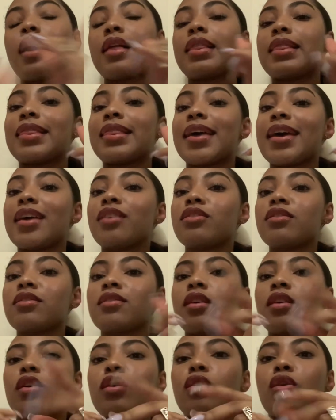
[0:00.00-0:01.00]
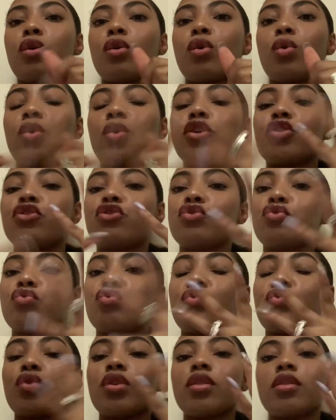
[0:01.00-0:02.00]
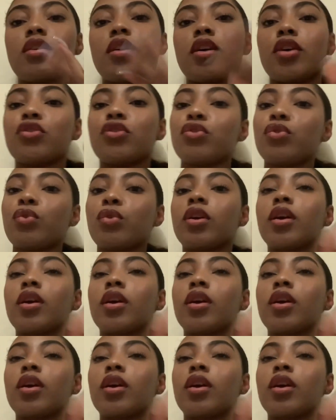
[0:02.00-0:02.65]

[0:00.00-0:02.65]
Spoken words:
let's go to the store.